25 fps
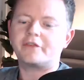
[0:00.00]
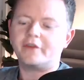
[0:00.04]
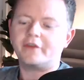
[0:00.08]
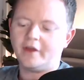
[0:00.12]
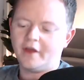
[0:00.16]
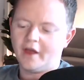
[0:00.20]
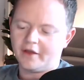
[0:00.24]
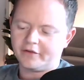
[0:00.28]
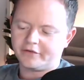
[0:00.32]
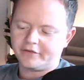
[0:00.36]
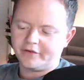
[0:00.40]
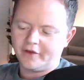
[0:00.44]

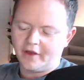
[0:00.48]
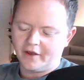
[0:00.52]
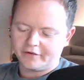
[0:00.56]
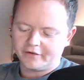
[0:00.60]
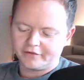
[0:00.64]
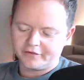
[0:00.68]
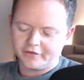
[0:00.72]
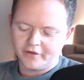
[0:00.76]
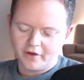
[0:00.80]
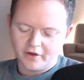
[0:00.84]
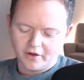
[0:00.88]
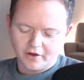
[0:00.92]

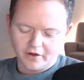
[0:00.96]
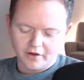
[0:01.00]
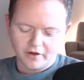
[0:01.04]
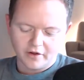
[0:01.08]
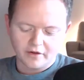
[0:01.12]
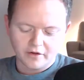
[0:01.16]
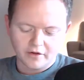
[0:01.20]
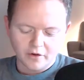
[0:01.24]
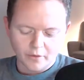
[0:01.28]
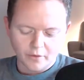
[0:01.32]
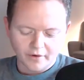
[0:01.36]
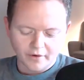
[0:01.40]
The
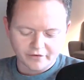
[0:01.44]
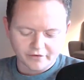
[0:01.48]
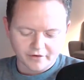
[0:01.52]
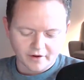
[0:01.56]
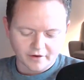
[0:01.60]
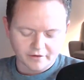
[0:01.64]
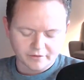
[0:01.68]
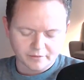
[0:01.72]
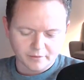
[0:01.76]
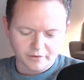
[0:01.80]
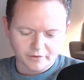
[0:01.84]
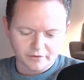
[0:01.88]
US
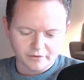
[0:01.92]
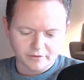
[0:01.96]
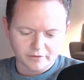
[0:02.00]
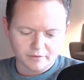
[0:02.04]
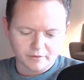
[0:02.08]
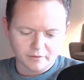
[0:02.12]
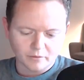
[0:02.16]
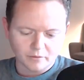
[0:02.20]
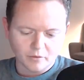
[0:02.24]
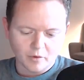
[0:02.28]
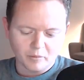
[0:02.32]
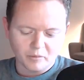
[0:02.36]
customers
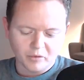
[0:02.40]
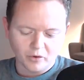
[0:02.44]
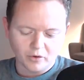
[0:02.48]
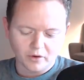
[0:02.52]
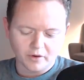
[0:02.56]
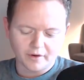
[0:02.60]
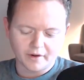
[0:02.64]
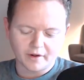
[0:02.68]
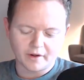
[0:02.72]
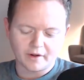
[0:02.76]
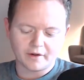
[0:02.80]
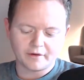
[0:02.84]
were
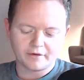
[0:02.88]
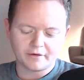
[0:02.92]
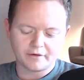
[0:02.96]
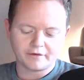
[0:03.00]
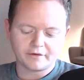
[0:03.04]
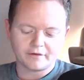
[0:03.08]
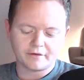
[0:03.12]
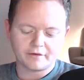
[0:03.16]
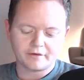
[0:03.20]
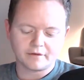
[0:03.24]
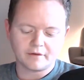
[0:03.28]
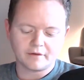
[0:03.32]
pulling
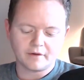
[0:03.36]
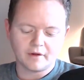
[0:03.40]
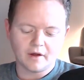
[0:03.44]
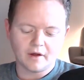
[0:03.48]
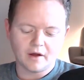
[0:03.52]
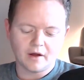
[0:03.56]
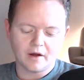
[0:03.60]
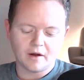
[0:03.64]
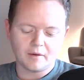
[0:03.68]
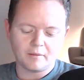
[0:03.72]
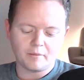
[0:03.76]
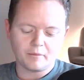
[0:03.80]
us.
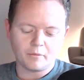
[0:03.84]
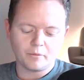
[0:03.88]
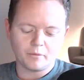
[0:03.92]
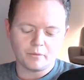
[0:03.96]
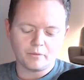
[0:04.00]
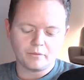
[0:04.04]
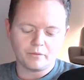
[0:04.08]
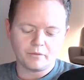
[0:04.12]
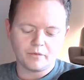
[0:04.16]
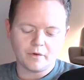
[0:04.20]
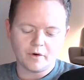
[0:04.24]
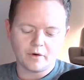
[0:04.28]
There
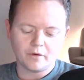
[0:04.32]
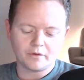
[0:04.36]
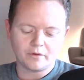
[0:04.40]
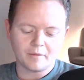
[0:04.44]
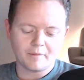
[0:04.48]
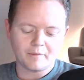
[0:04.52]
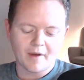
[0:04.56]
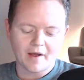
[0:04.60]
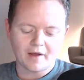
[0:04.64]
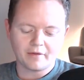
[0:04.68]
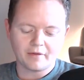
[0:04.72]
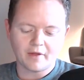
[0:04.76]
was
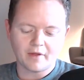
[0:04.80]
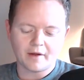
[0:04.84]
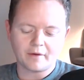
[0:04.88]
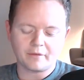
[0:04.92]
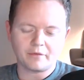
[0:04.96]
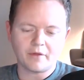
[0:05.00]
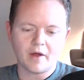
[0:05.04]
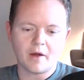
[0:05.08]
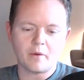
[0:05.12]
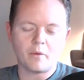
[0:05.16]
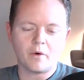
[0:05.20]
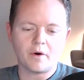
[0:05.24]

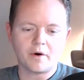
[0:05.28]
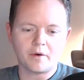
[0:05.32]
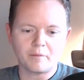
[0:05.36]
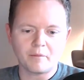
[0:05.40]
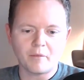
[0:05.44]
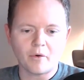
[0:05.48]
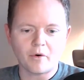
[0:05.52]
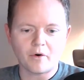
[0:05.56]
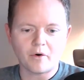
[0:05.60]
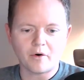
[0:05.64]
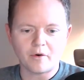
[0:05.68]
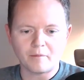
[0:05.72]
they wanted
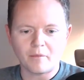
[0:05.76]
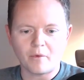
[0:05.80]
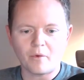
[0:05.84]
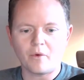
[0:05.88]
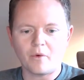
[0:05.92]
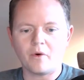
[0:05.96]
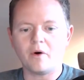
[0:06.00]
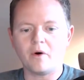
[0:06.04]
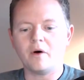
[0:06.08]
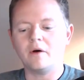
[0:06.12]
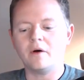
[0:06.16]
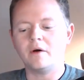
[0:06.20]
more and
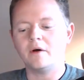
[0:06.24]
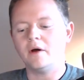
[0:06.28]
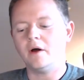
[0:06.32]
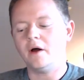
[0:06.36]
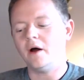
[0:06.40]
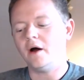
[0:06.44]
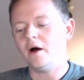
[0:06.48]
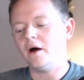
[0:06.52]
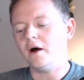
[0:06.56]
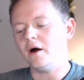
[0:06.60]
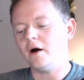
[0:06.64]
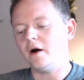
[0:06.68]
more,
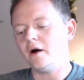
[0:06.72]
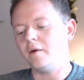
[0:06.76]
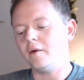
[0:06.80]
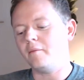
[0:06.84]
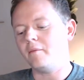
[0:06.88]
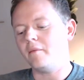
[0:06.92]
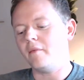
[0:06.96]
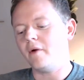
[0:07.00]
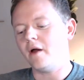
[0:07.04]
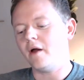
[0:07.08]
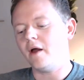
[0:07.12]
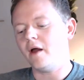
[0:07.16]

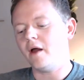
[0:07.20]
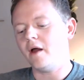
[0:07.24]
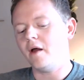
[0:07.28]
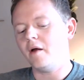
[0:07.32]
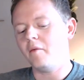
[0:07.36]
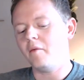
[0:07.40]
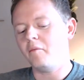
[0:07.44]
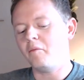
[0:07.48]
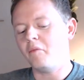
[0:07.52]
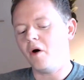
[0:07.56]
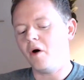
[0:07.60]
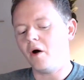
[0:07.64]

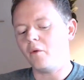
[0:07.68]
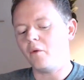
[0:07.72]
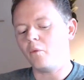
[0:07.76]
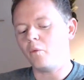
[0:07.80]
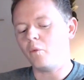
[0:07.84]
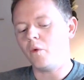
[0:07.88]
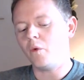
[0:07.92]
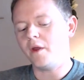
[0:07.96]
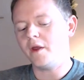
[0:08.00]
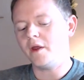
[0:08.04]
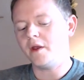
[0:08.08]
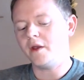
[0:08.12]
but
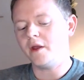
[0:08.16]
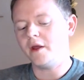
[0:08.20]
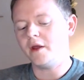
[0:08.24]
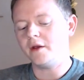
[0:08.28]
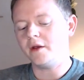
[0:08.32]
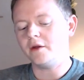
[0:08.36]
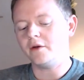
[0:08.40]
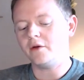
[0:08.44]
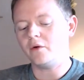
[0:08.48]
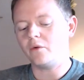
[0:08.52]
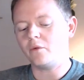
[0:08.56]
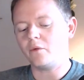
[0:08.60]
we
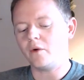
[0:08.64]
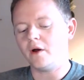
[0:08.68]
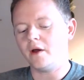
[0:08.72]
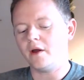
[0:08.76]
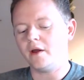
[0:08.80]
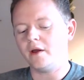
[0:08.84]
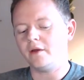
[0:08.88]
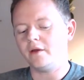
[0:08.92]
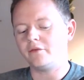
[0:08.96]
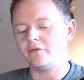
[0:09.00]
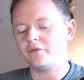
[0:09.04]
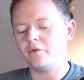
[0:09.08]
needed a
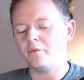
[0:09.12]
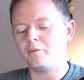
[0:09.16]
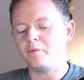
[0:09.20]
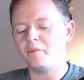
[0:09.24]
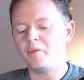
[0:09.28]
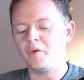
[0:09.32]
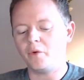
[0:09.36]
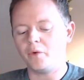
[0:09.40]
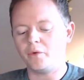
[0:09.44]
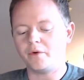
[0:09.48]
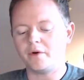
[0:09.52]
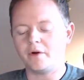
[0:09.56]
way to
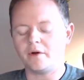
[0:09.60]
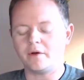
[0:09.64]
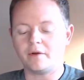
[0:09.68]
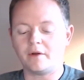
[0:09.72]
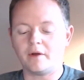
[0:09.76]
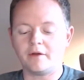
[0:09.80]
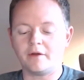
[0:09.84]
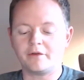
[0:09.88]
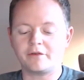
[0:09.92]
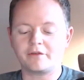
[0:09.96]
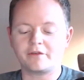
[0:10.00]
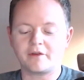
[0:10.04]
build a
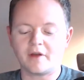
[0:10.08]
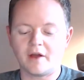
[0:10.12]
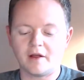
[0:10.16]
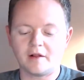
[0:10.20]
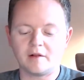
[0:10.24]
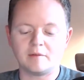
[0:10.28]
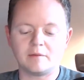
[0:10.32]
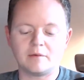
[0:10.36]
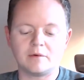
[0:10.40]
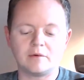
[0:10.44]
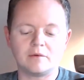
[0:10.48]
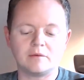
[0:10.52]

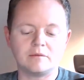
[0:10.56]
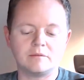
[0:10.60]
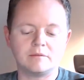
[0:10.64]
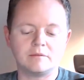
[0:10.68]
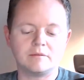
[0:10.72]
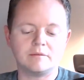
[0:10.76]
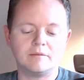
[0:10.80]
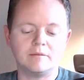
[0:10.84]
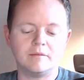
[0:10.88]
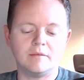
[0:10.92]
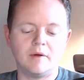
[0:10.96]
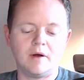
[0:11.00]
scalable
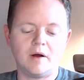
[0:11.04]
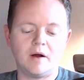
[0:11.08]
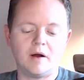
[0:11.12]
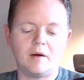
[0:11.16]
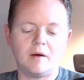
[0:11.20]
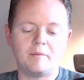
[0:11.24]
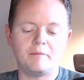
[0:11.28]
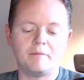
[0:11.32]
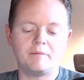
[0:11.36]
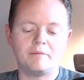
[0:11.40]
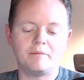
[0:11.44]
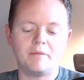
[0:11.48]

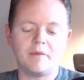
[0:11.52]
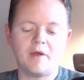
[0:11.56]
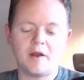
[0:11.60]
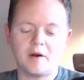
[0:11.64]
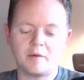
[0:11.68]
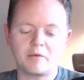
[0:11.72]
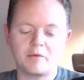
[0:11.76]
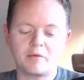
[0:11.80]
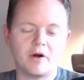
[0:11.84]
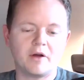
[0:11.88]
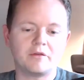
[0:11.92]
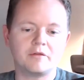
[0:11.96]

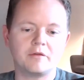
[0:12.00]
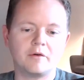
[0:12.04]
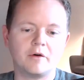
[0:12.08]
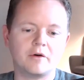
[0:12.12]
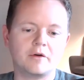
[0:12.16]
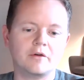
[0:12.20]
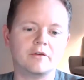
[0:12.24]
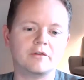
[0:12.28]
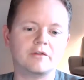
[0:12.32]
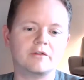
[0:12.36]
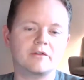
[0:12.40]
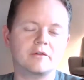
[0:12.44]
enterprise
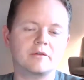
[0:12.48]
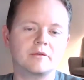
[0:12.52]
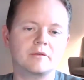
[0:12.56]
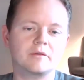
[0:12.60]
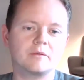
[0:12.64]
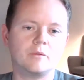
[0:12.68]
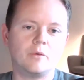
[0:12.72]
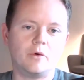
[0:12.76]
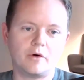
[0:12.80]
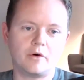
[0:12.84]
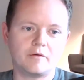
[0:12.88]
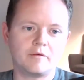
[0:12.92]
focused
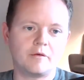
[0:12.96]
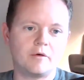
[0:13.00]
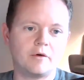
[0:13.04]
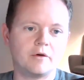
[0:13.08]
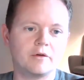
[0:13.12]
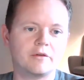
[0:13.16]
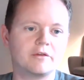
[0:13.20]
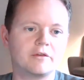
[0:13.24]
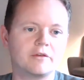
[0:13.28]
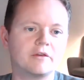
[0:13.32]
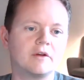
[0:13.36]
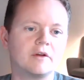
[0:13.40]

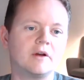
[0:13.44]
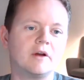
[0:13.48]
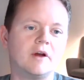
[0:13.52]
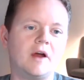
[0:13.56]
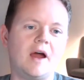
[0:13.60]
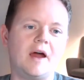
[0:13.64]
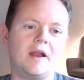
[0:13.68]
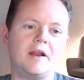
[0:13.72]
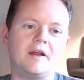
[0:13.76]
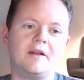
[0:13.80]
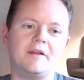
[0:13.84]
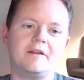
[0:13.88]
workforce,
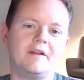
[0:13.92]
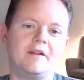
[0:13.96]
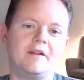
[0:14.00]
and it